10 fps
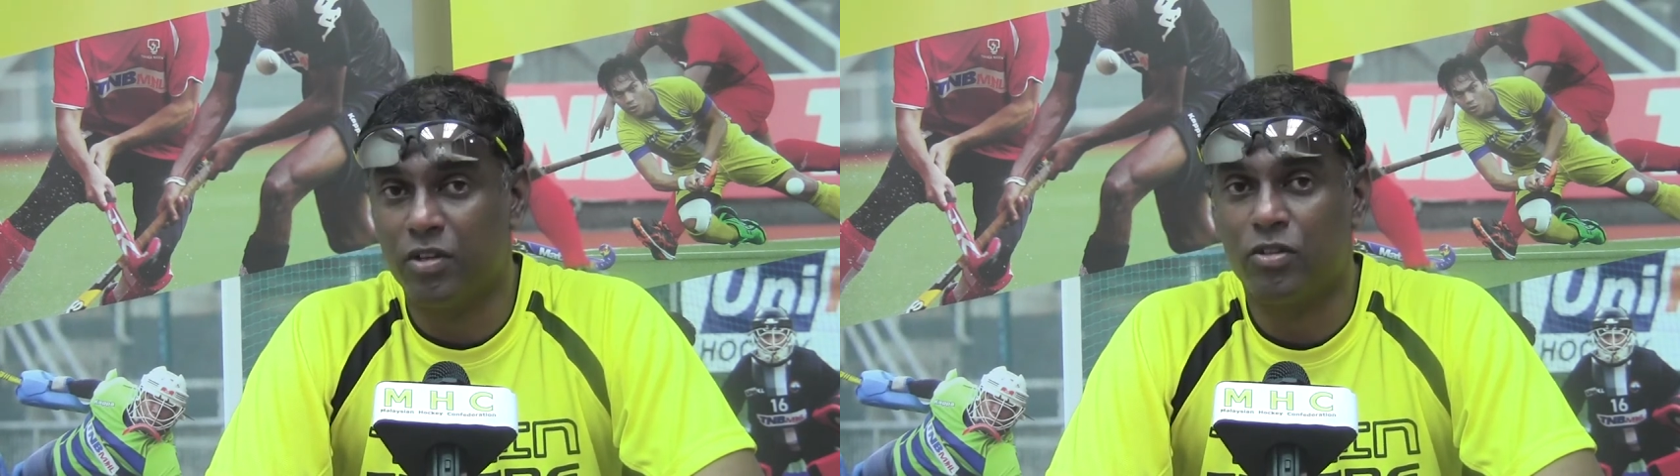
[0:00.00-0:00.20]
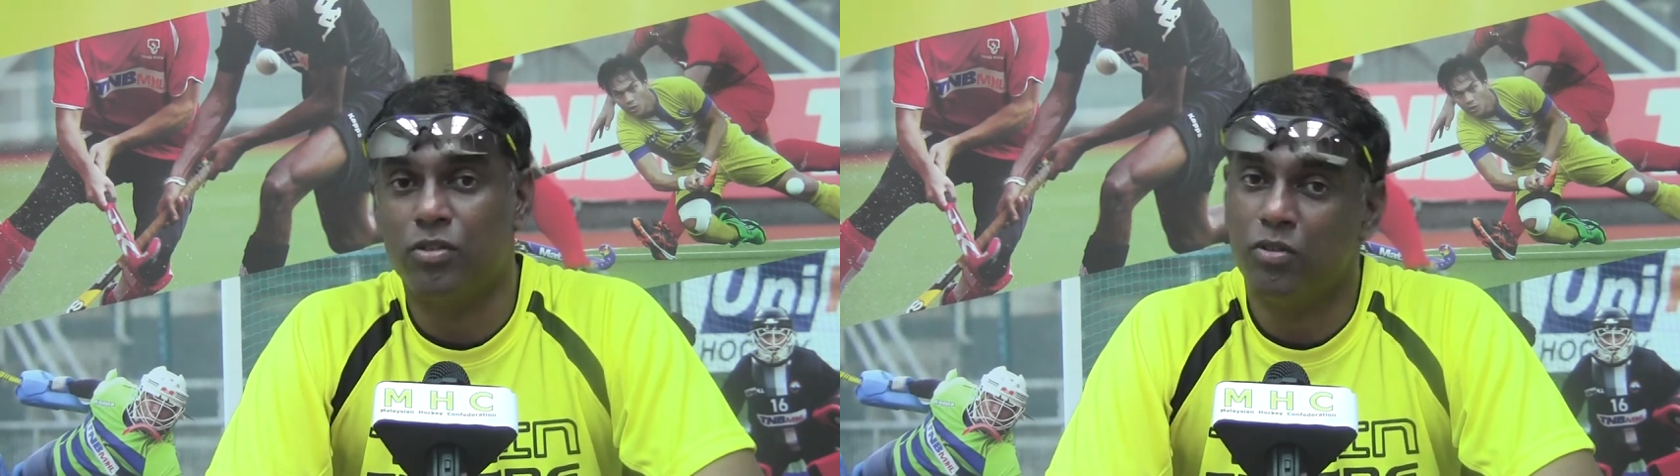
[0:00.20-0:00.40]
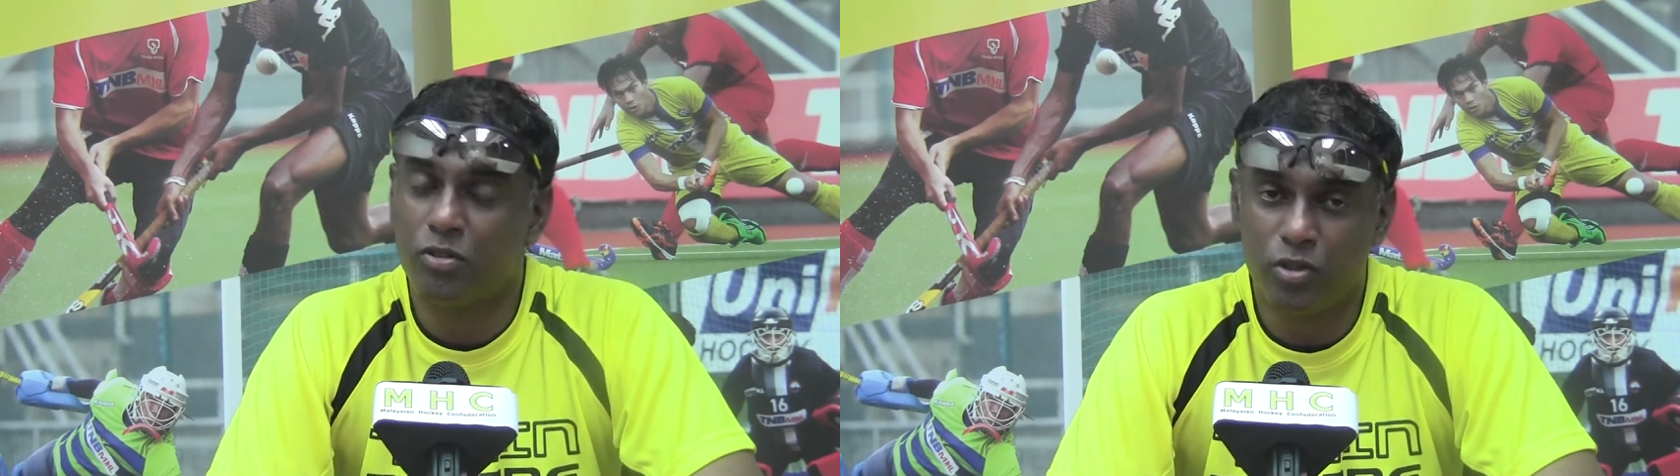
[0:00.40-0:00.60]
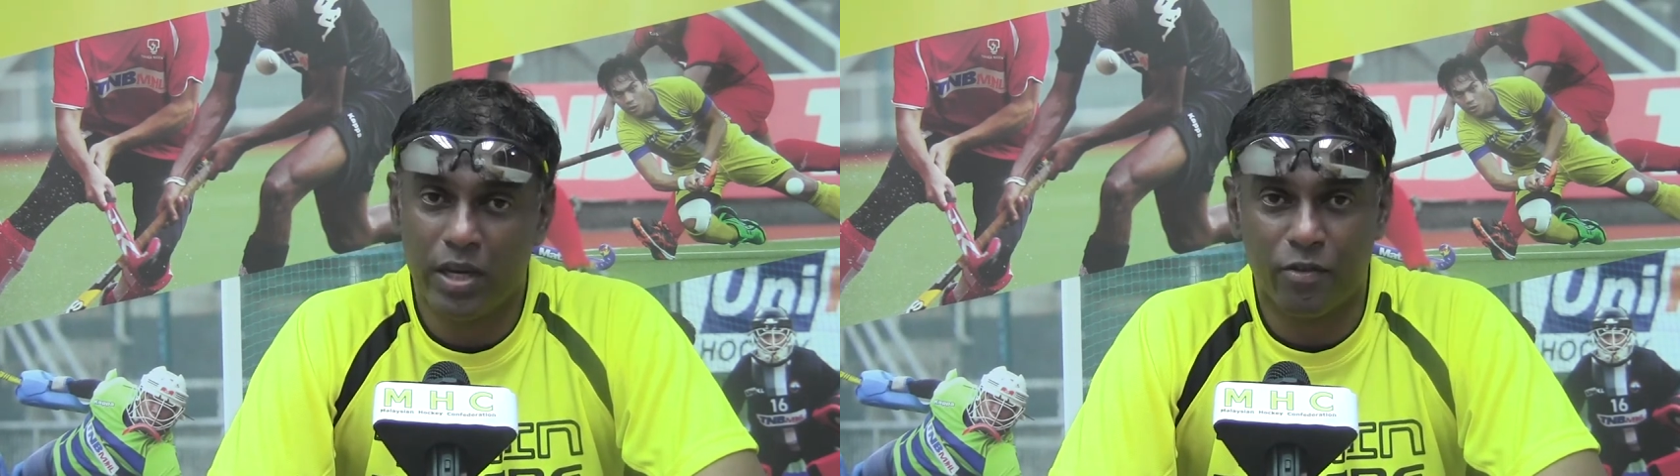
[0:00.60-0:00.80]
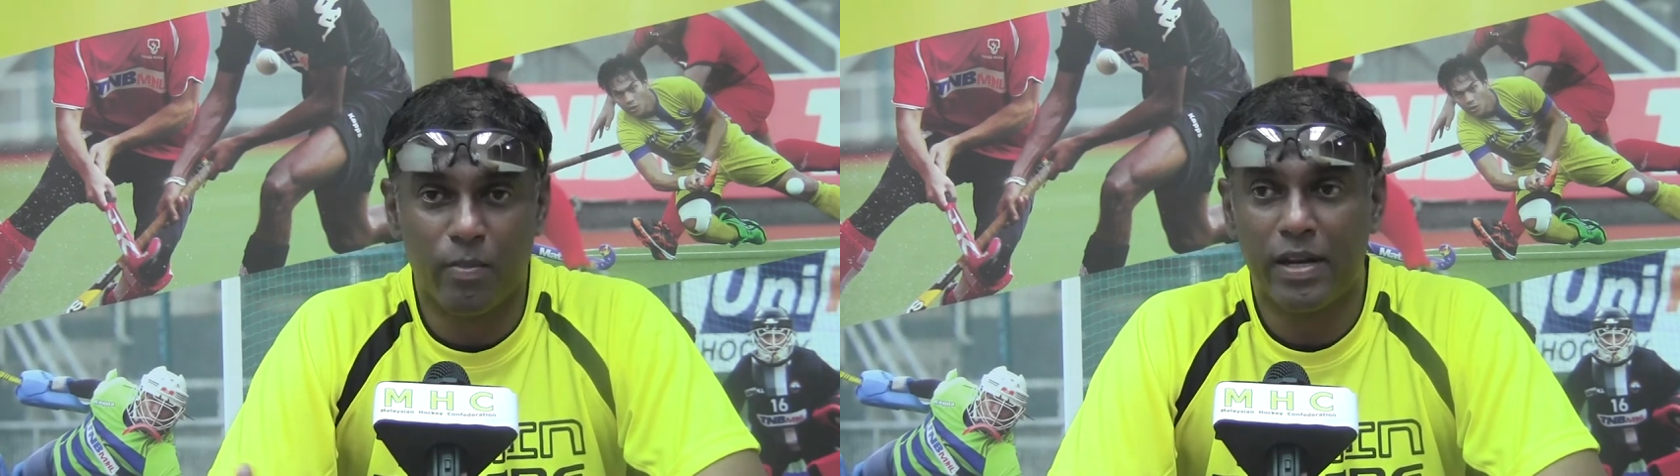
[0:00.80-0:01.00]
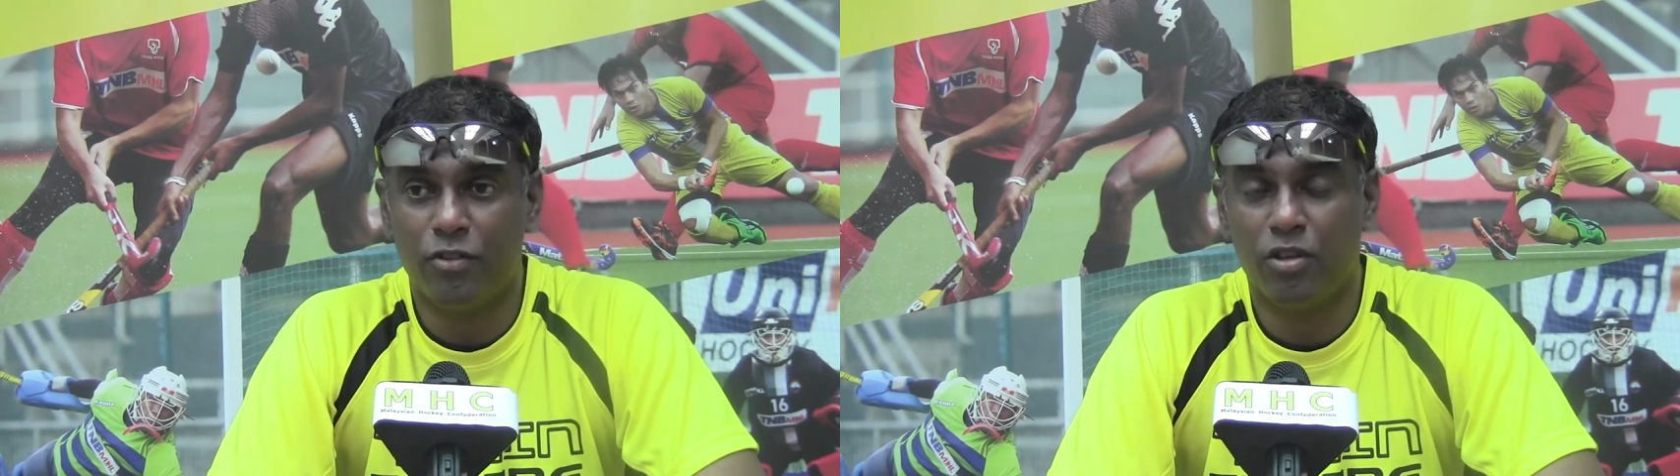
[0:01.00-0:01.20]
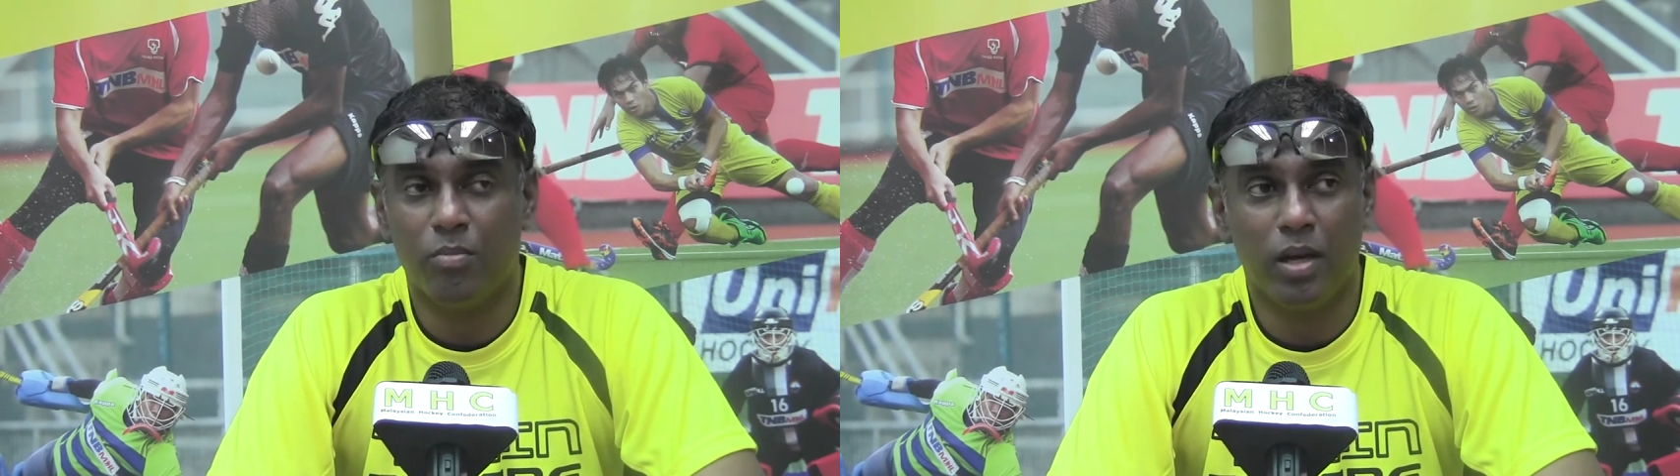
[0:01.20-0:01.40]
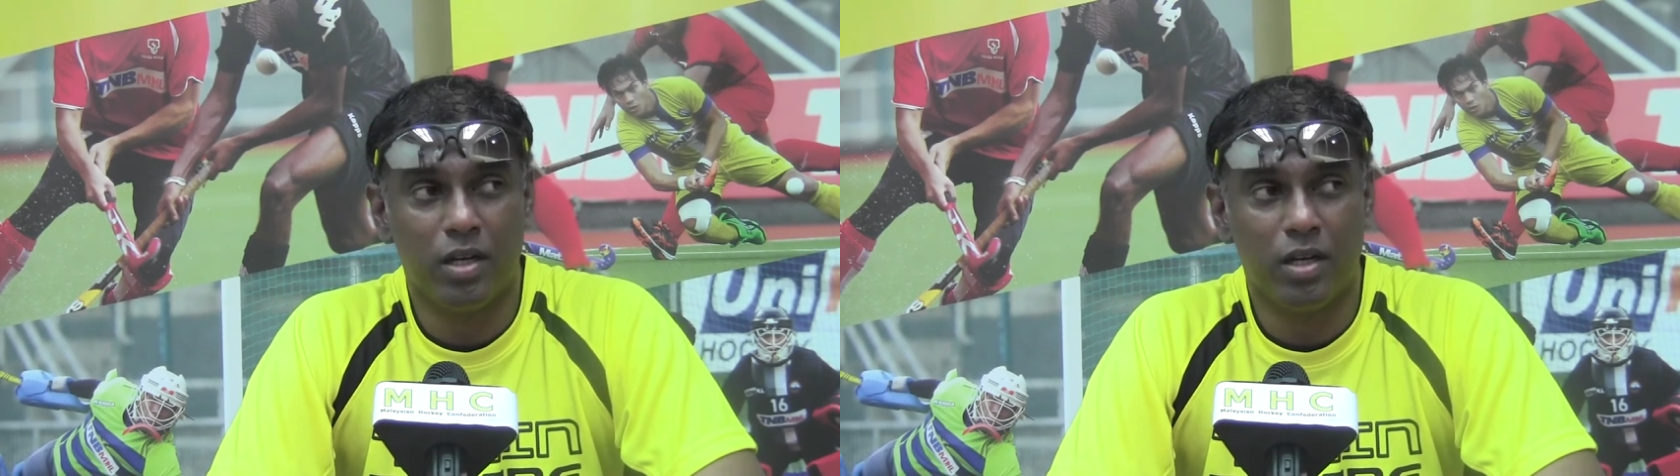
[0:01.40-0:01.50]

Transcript: also had to manage him.